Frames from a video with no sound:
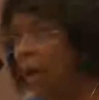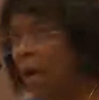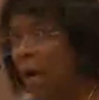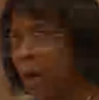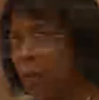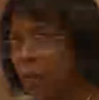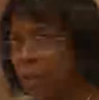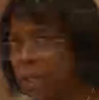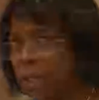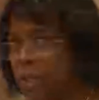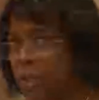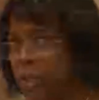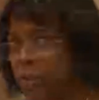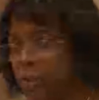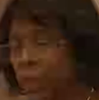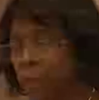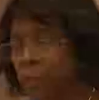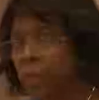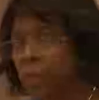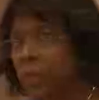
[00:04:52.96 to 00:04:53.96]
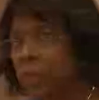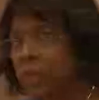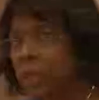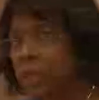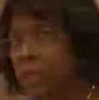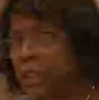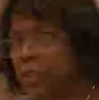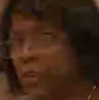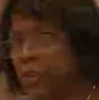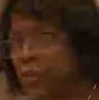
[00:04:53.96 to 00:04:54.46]
Our history,
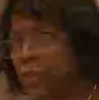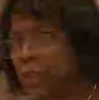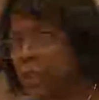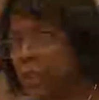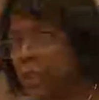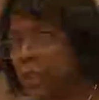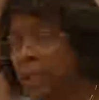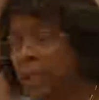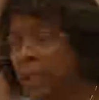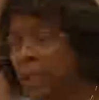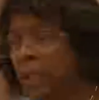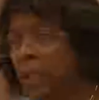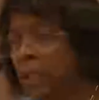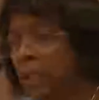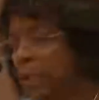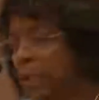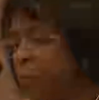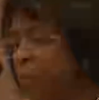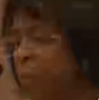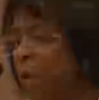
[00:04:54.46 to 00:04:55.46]
Bermuda's history, is